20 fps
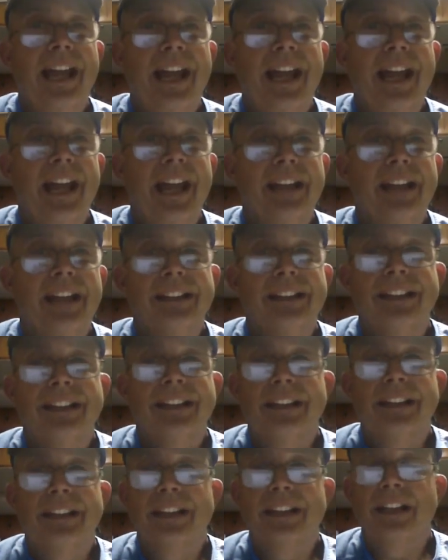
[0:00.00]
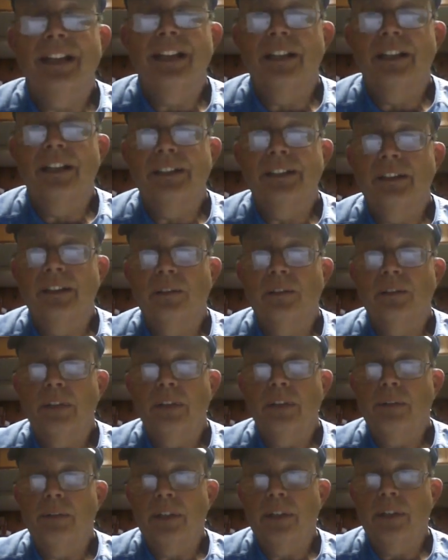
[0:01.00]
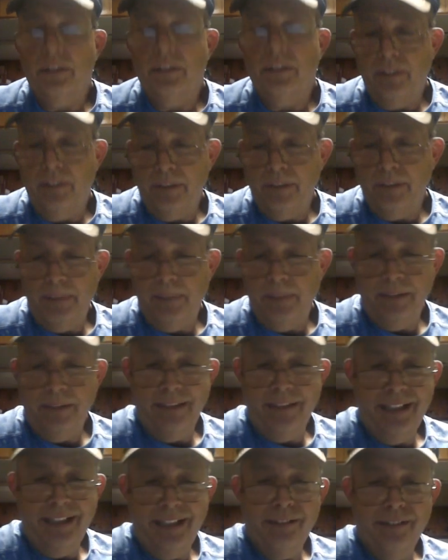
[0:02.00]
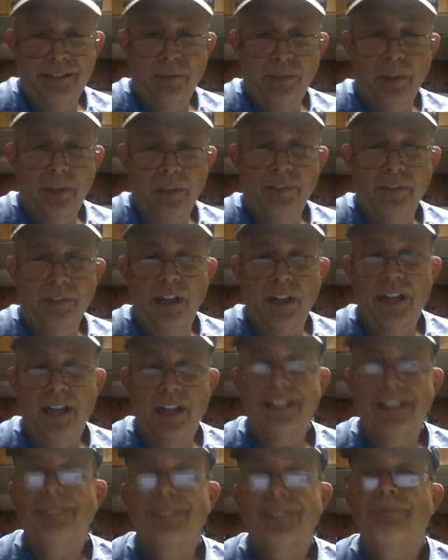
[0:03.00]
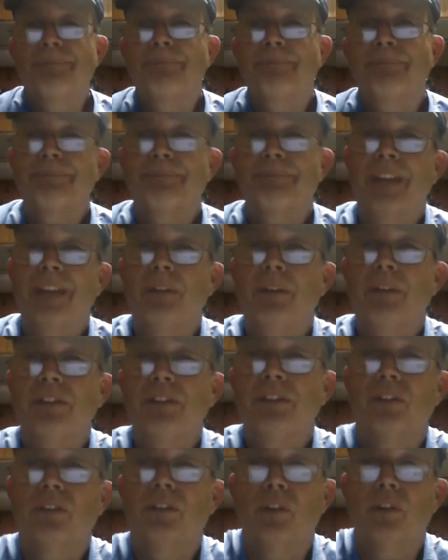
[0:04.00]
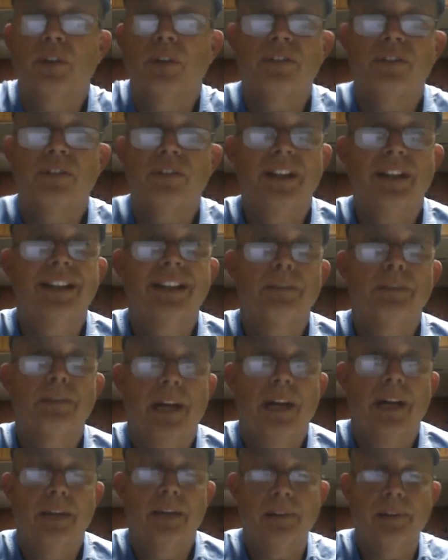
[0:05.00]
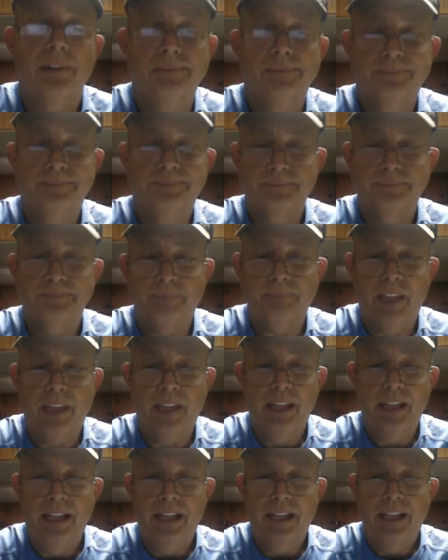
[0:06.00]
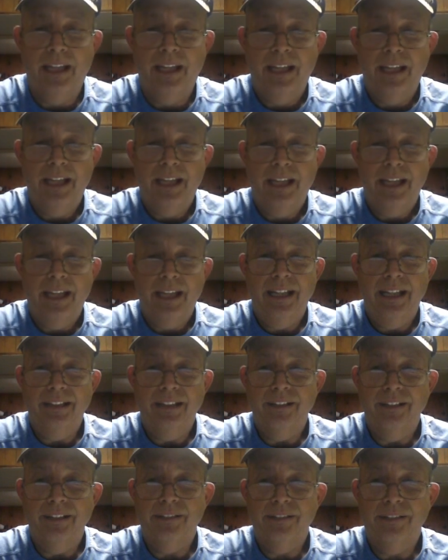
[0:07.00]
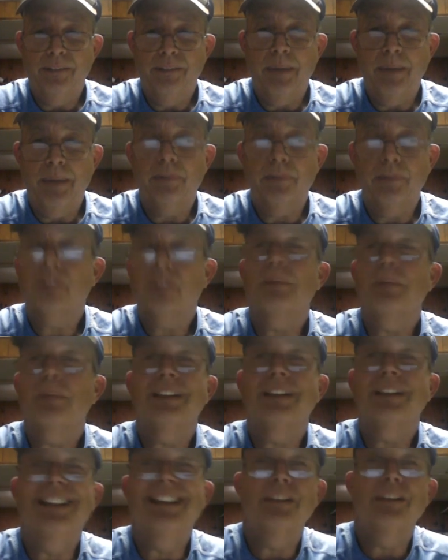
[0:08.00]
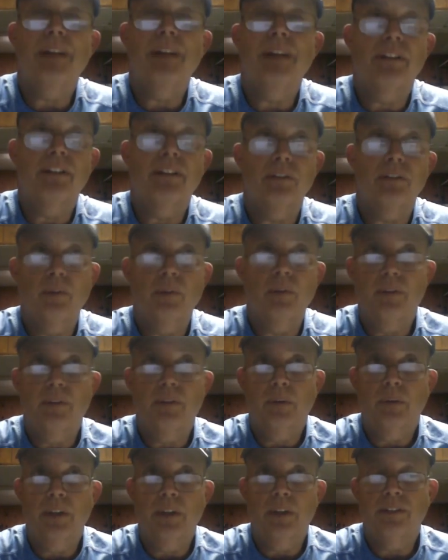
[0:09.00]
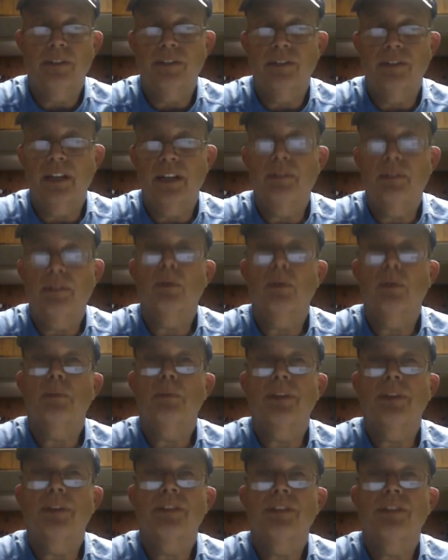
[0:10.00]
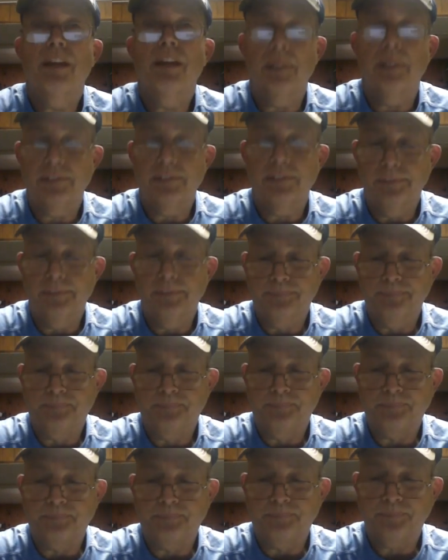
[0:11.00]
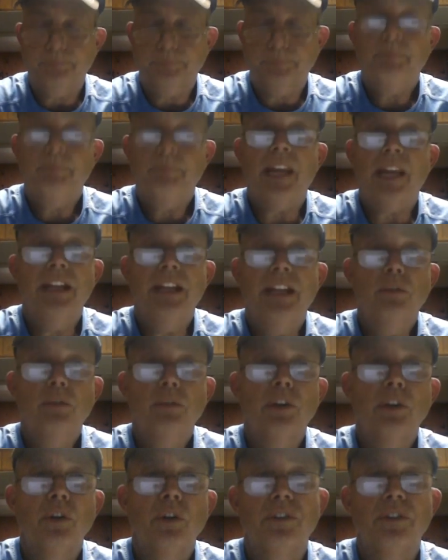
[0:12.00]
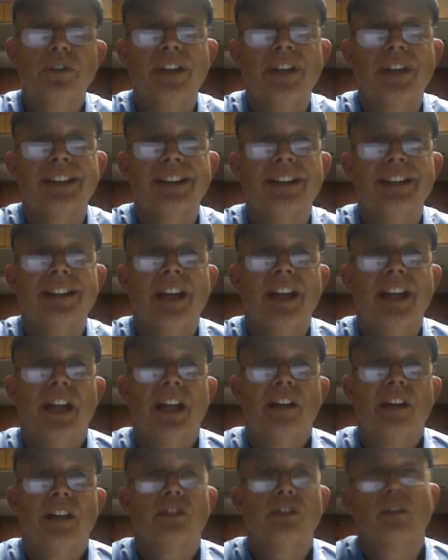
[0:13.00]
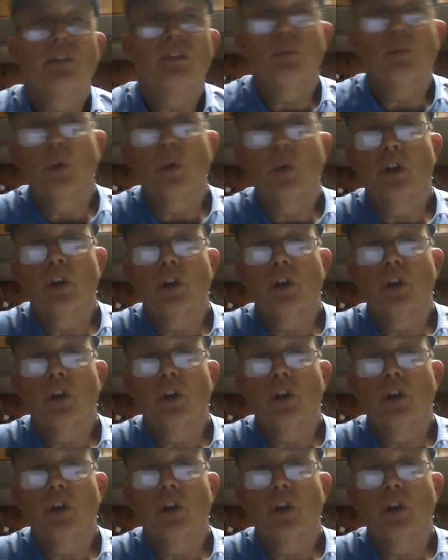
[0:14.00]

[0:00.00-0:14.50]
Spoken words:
And what I wanted to talk about today is the will of God. And what you'll notice in the Bible is the Bible talks about in the mouth of two or three witnesses, let every word be established. You will notice that certain words,